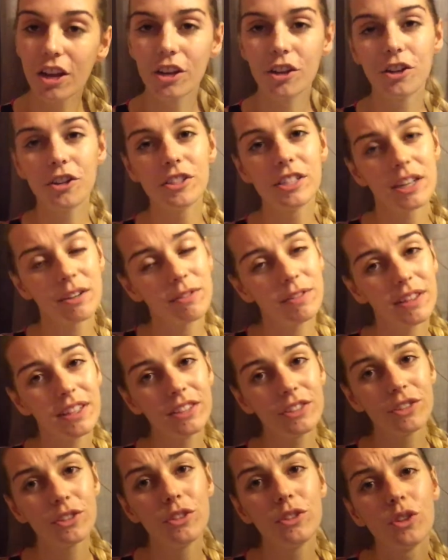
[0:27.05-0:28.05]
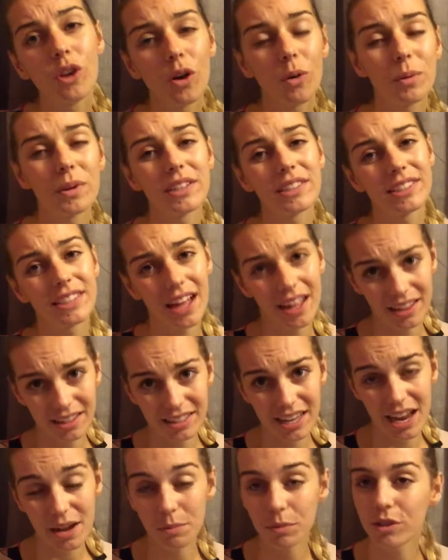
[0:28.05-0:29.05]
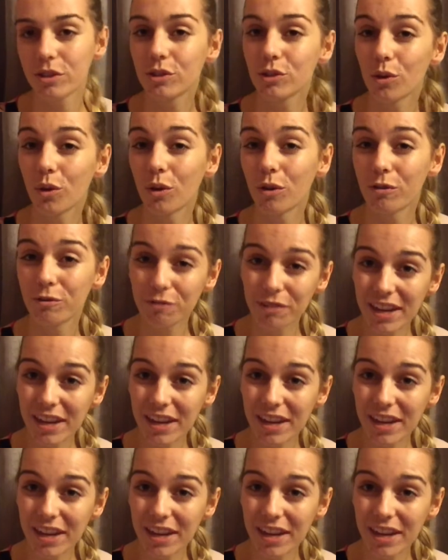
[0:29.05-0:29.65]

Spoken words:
You definitely do not want to start the day with sore